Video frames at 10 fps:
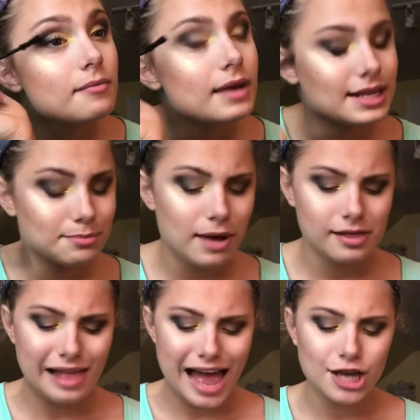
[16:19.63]
makes my
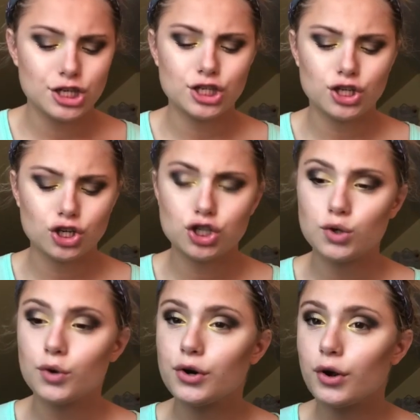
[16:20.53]
lashes look
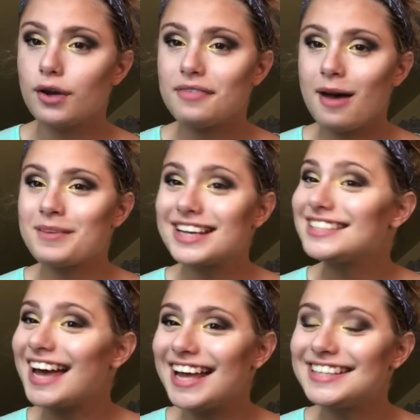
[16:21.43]
shorter, if that makes
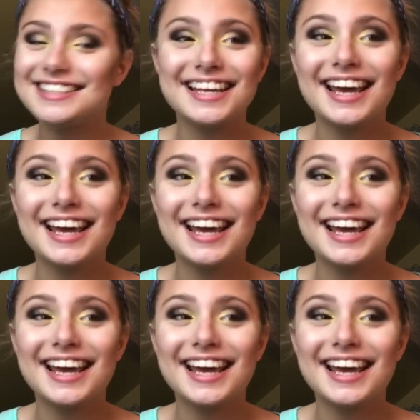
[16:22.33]
sense.